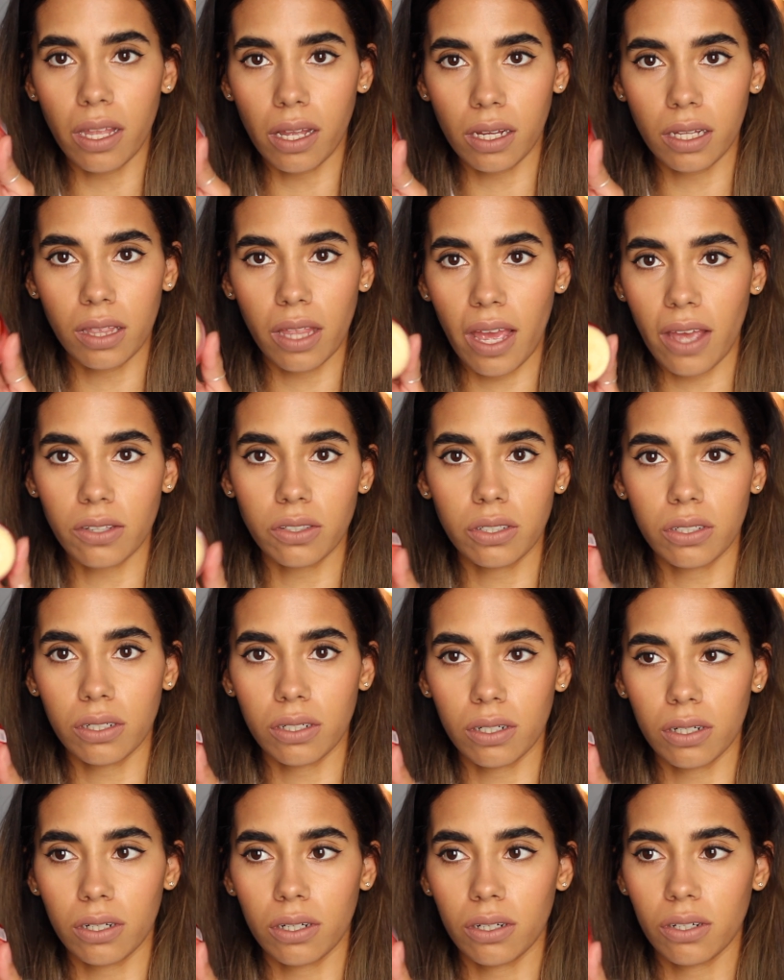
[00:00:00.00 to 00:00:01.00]

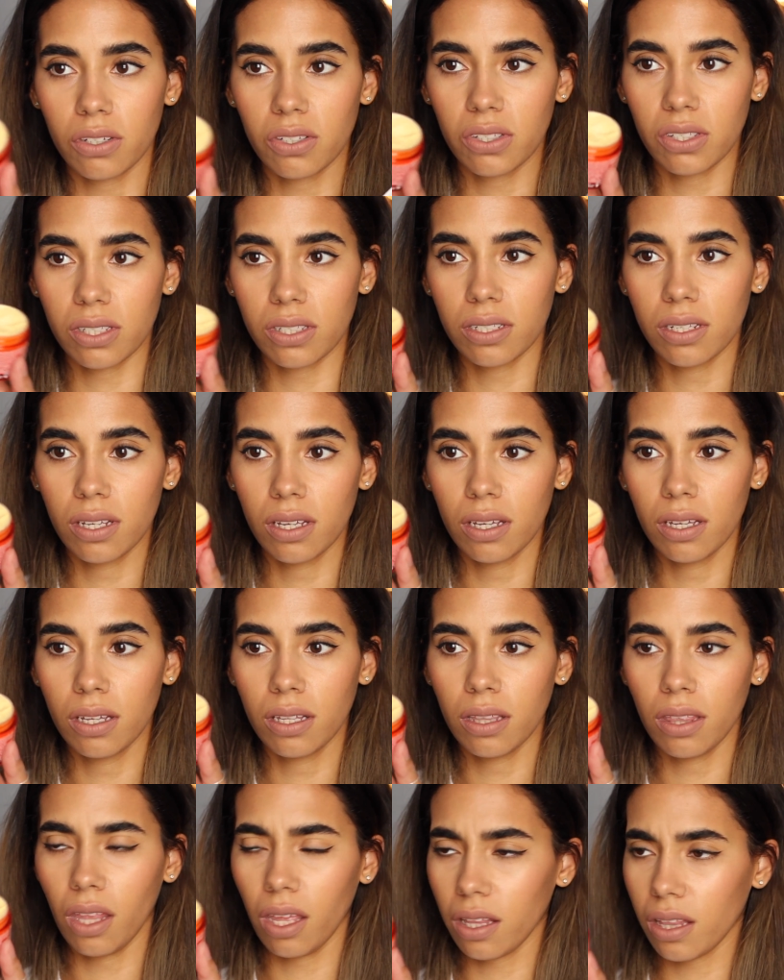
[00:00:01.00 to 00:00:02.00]
lackluster, is
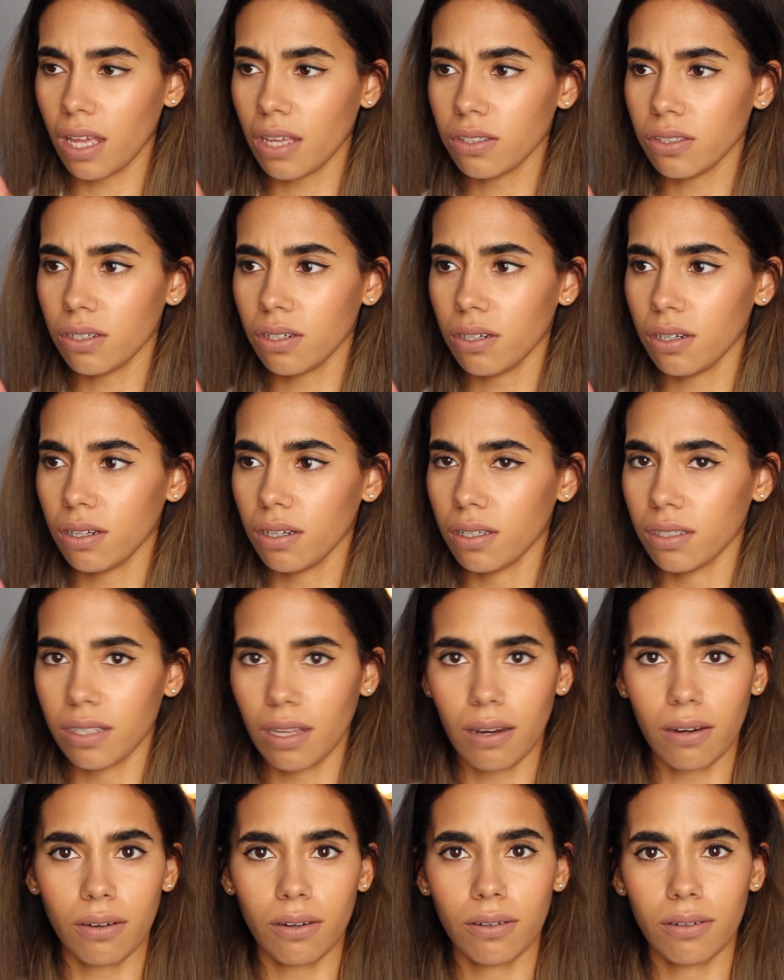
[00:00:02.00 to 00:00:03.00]

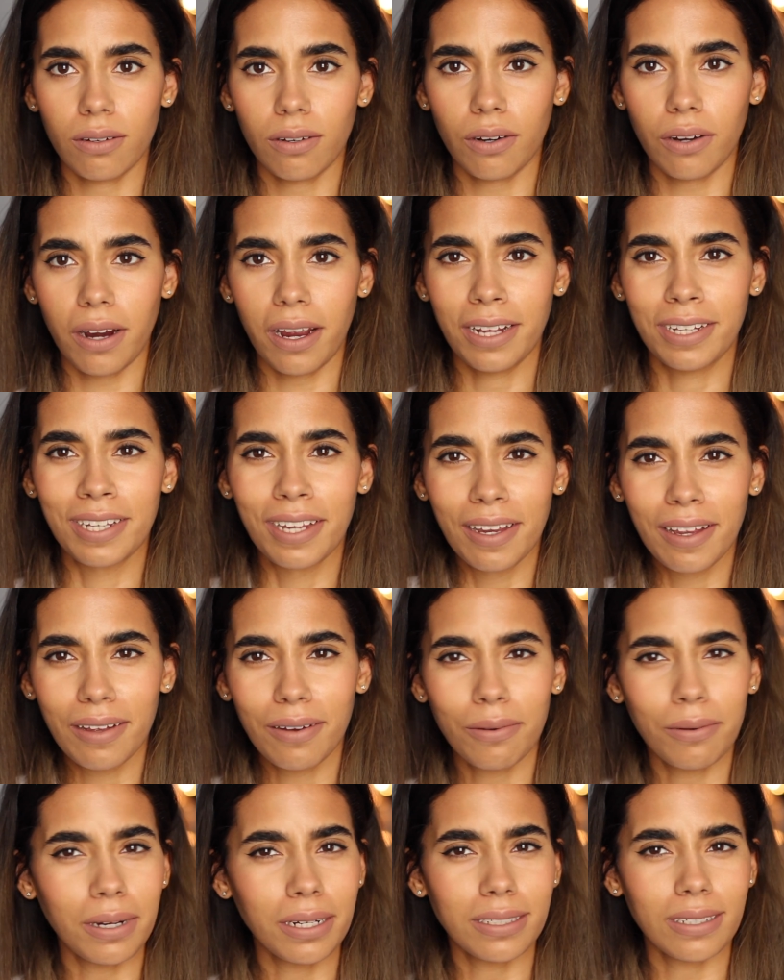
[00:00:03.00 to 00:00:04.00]
that correct?
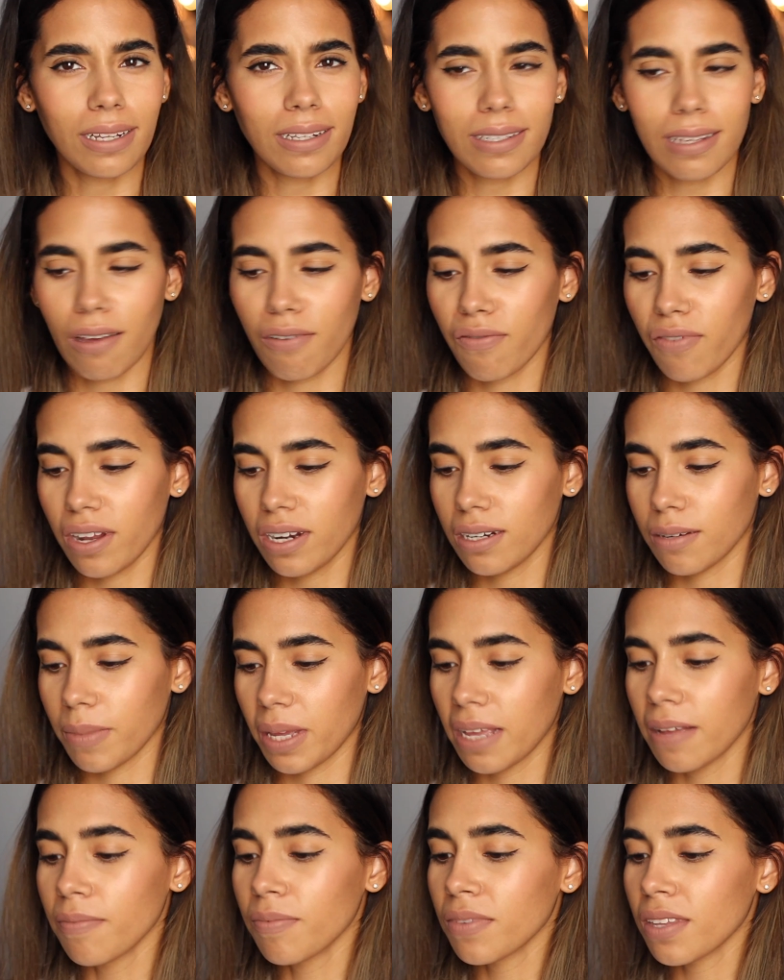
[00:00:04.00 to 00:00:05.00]
Why does that sound funny to
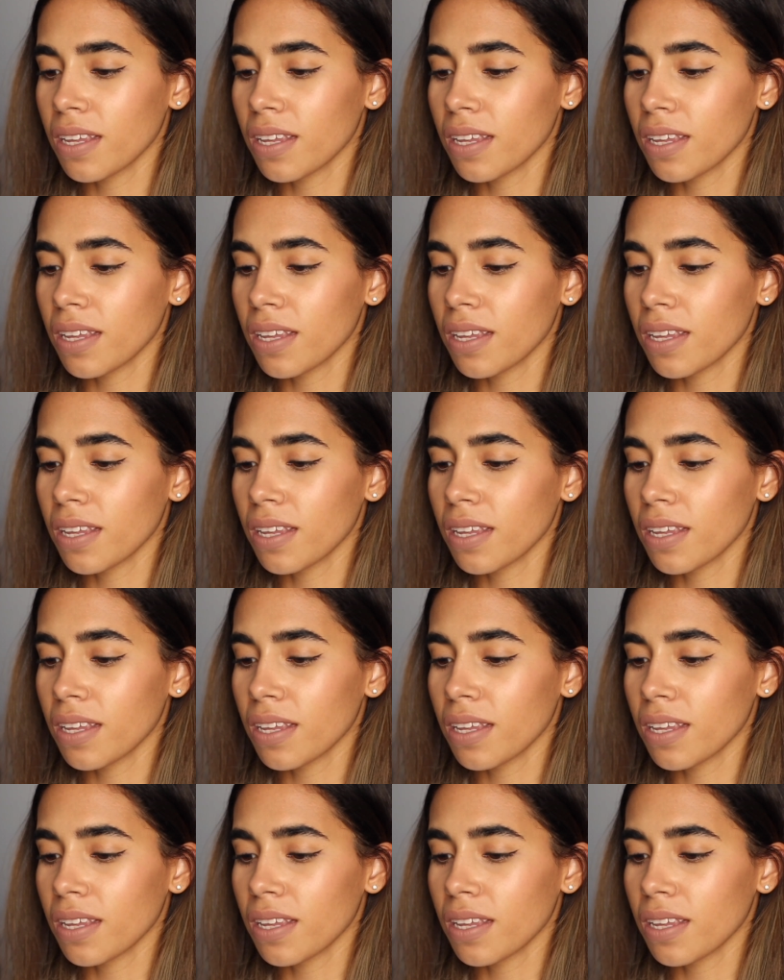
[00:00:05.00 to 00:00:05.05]
me?